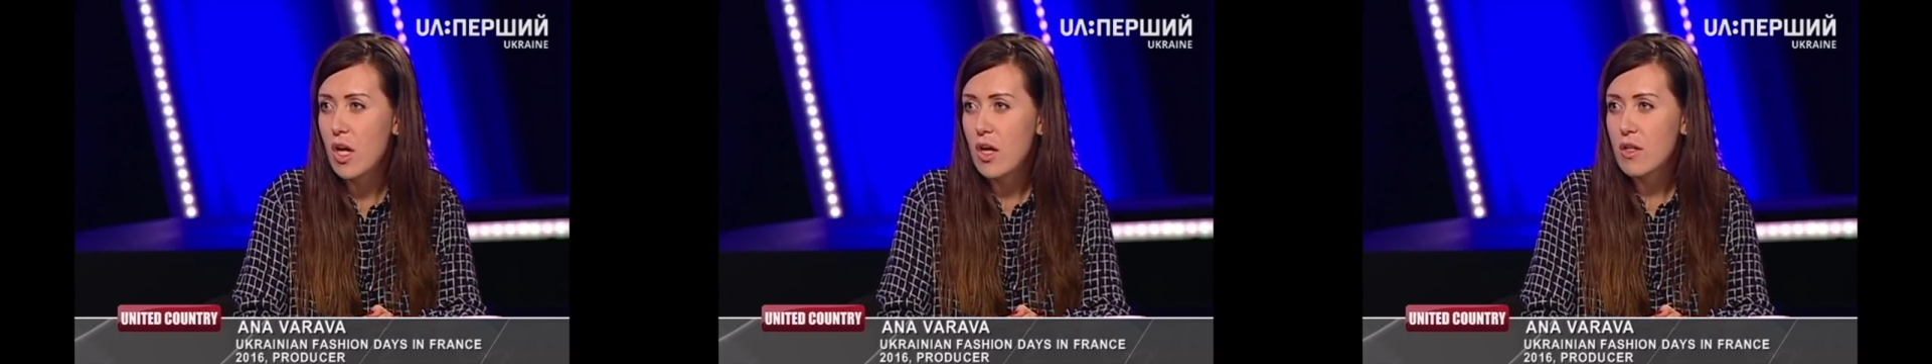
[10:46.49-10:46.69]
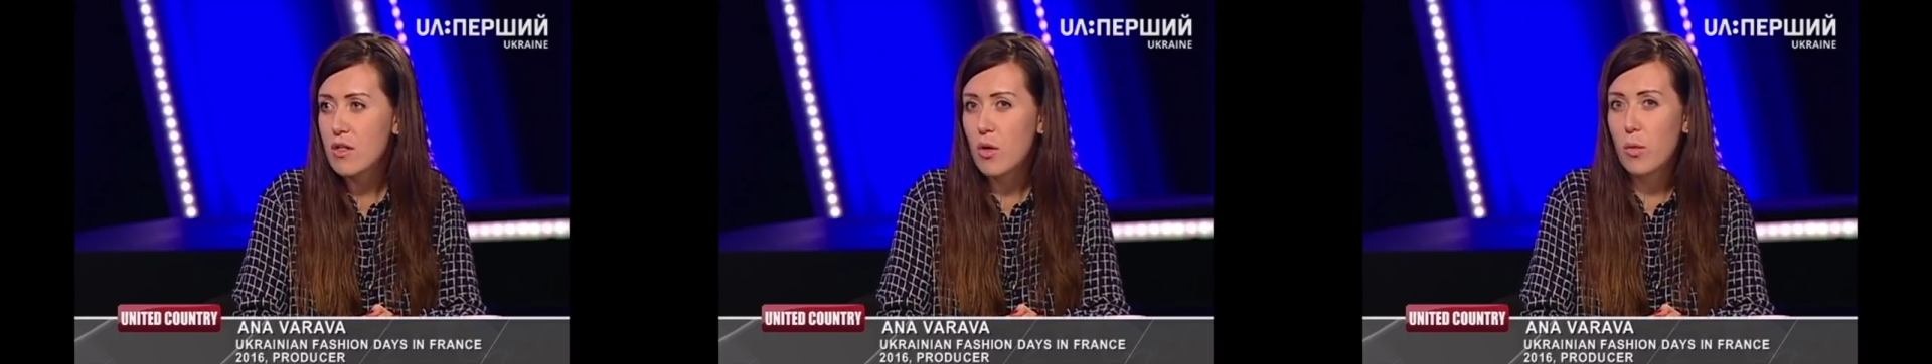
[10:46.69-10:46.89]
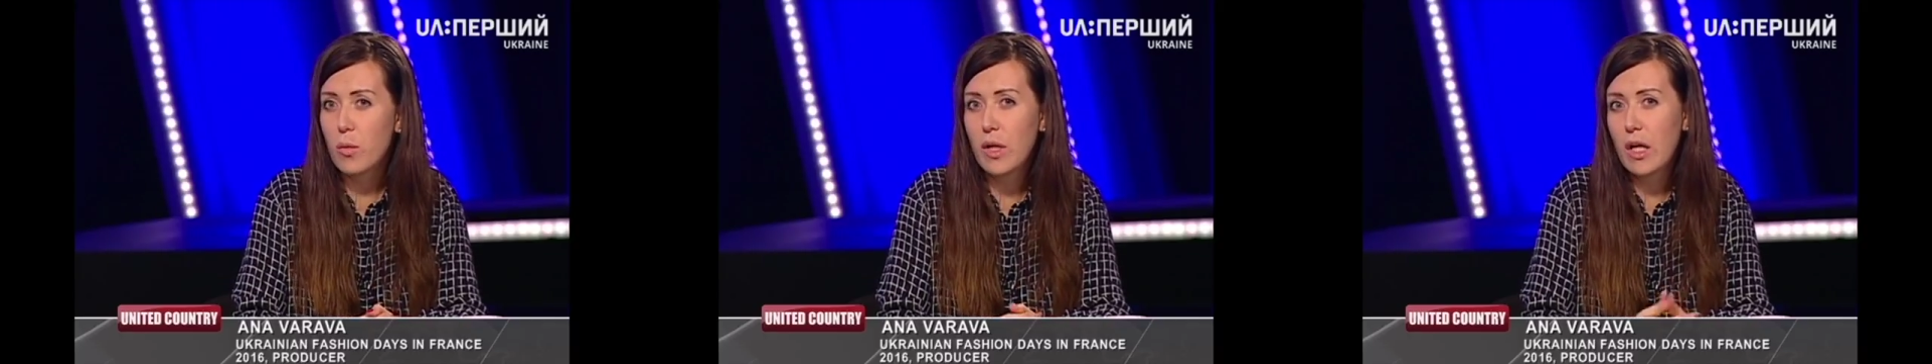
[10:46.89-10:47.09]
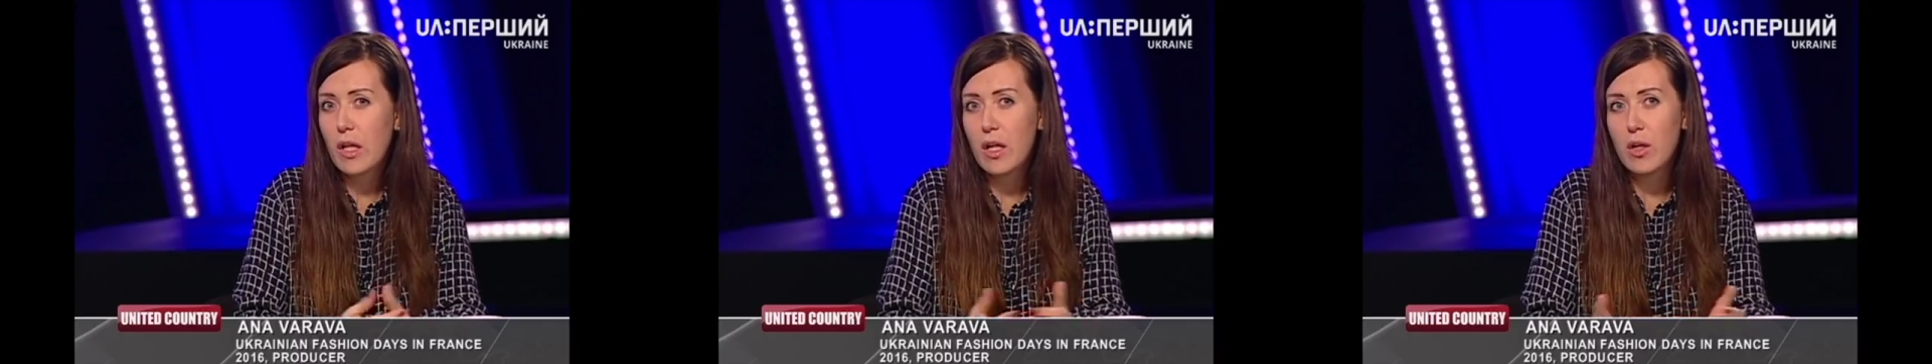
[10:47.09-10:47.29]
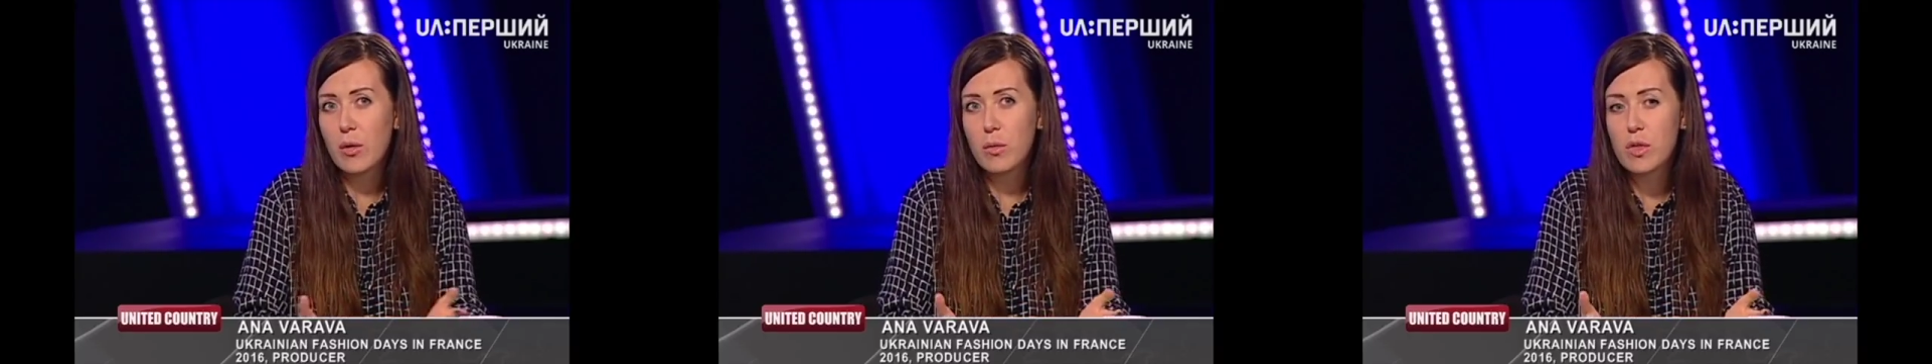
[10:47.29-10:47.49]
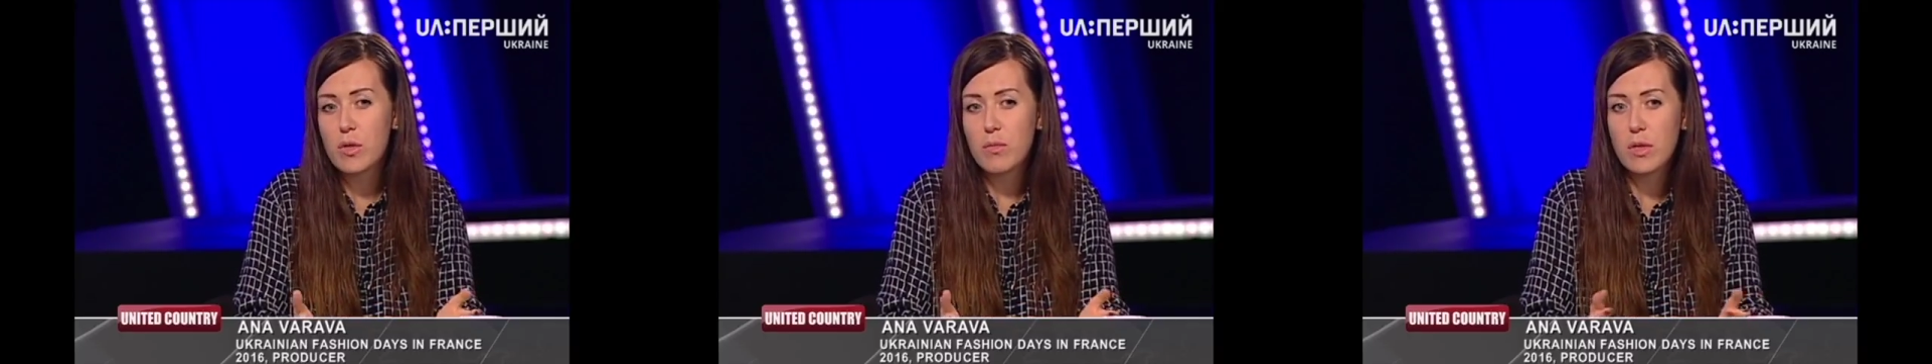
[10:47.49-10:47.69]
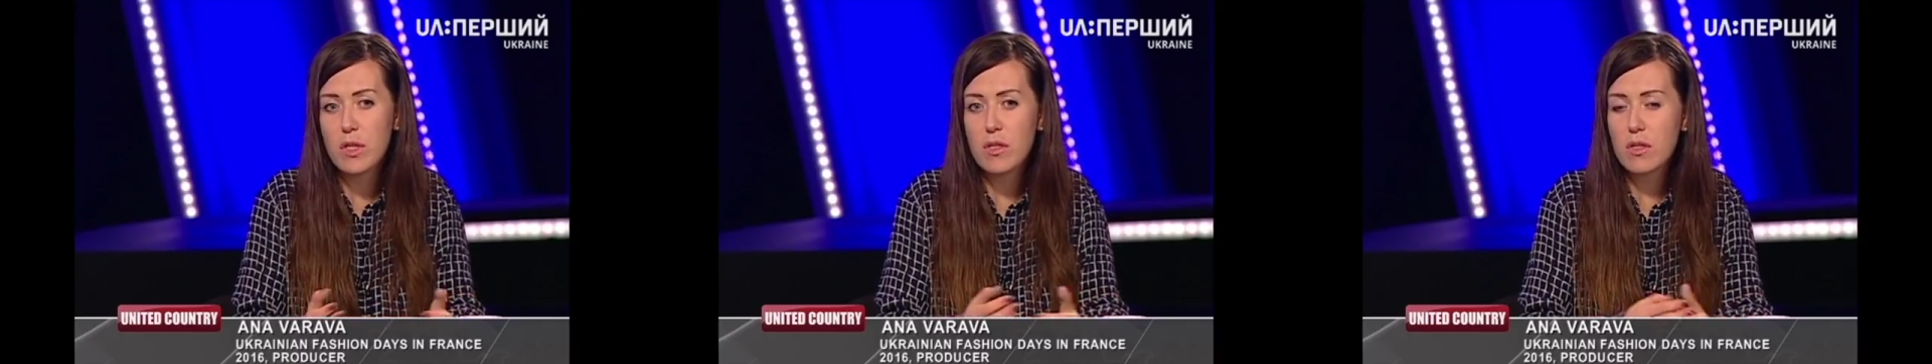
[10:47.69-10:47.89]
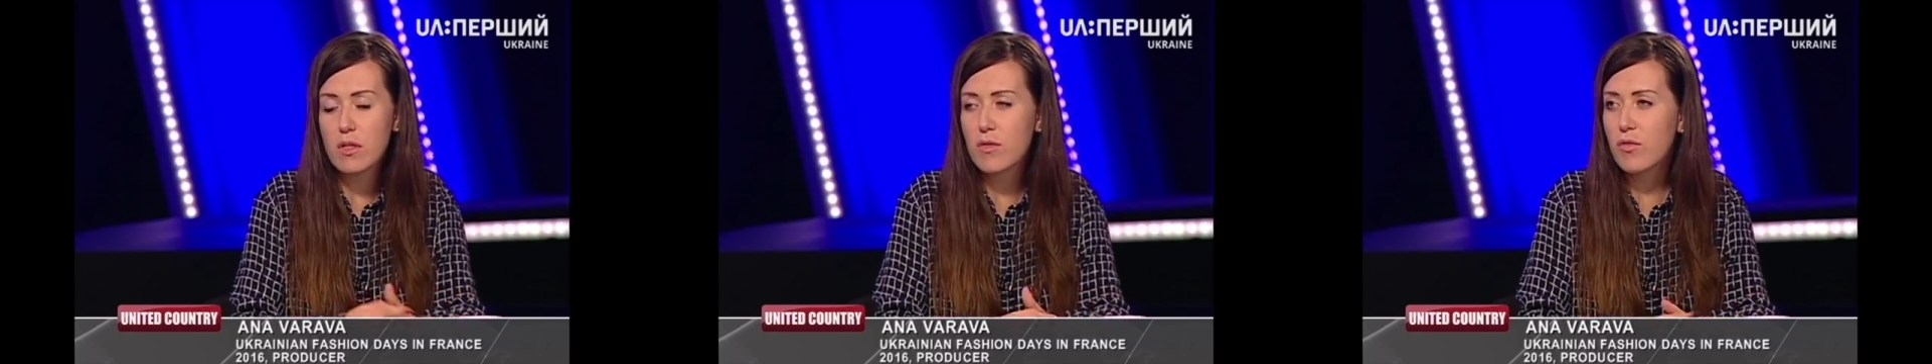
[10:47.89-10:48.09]
So we are like with
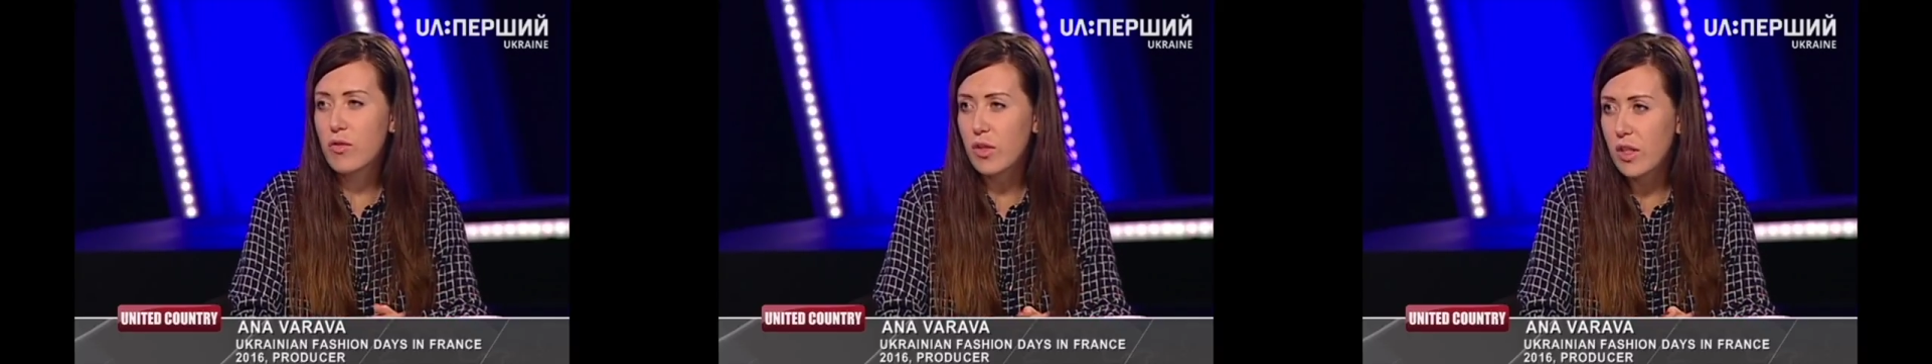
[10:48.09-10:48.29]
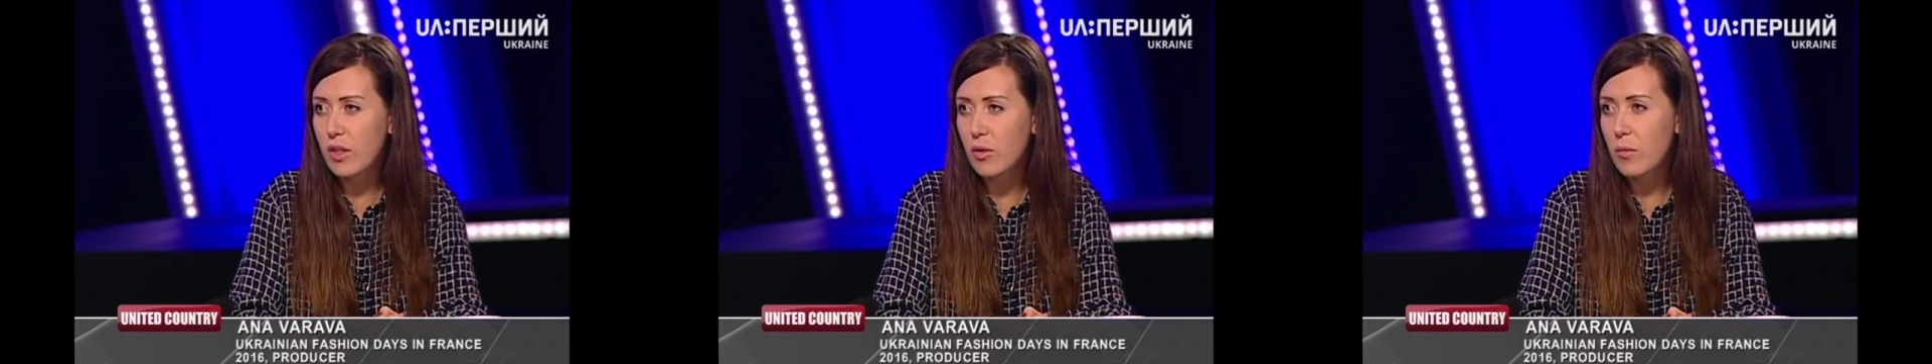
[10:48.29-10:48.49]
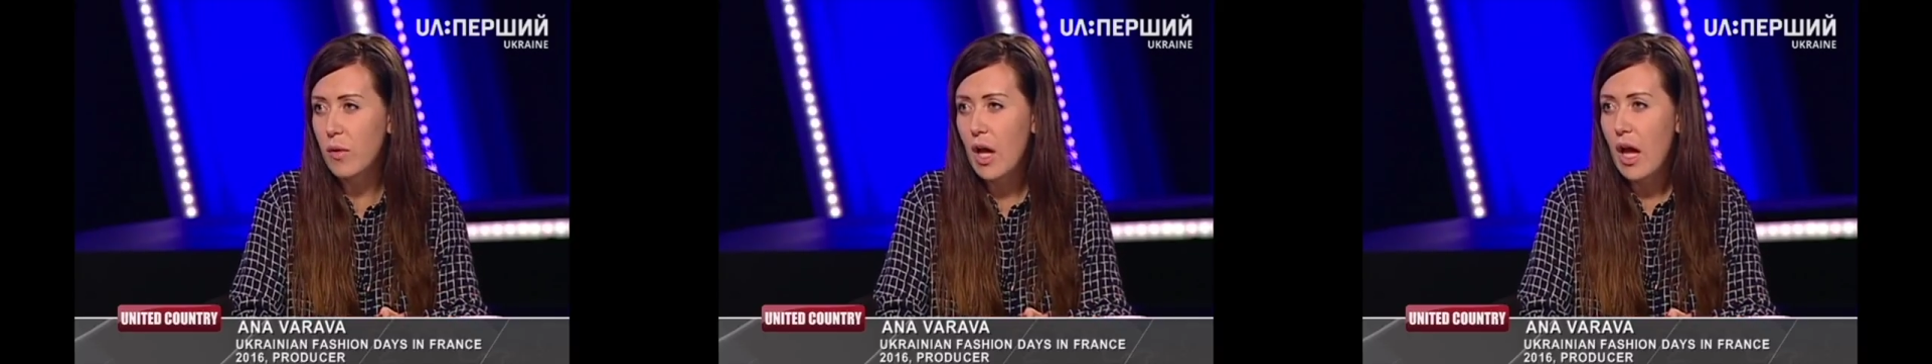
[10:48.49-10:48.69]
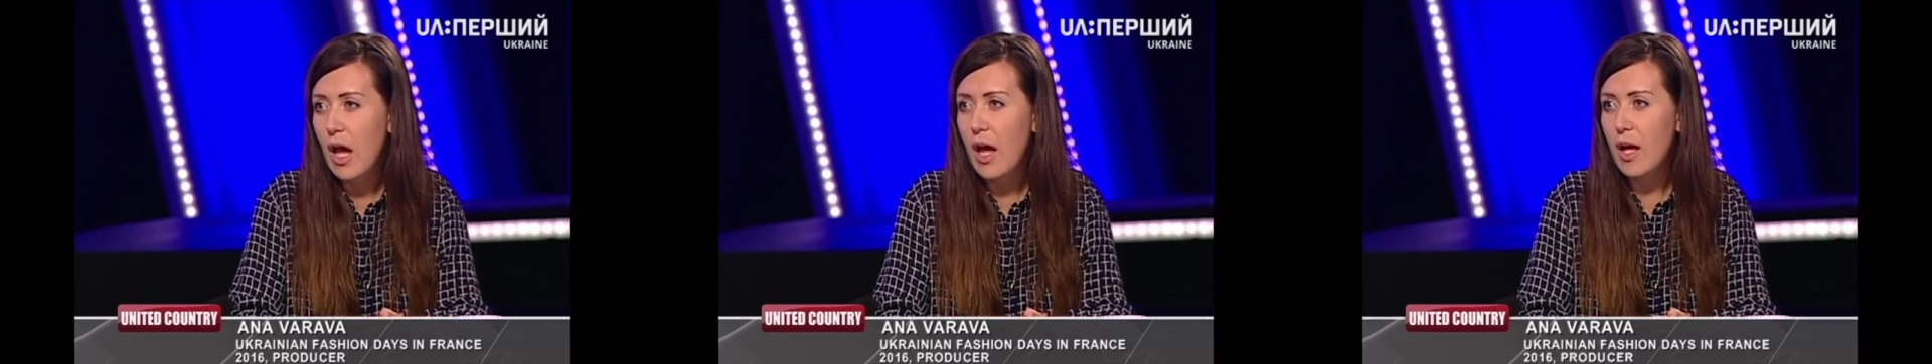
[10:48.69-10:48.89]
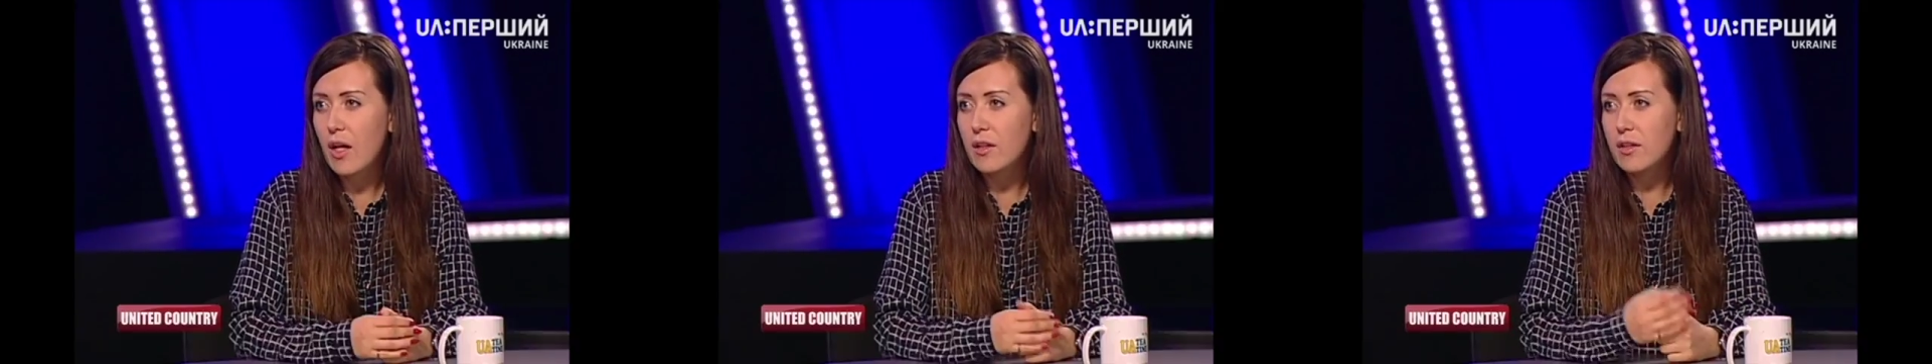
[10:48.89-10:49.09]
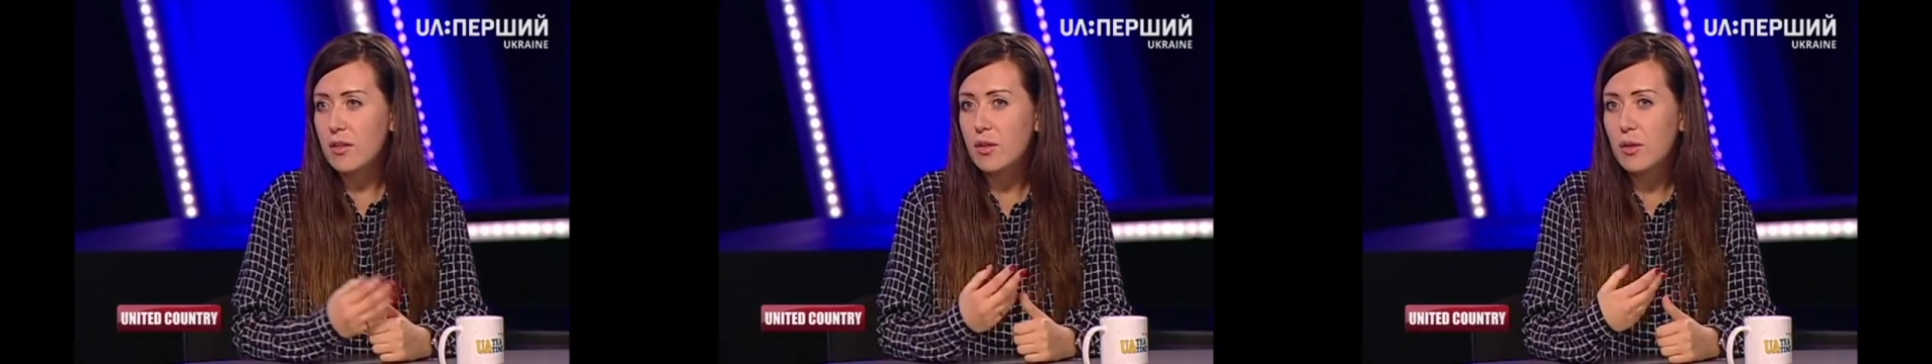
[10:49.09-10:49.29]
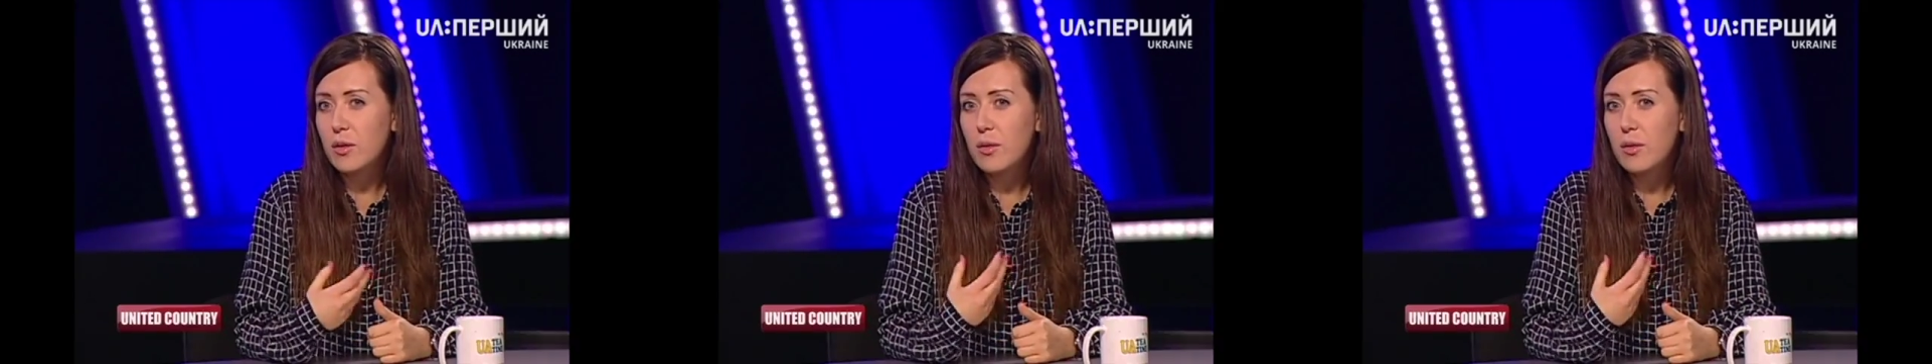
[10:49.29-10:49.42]
peace and freedom, and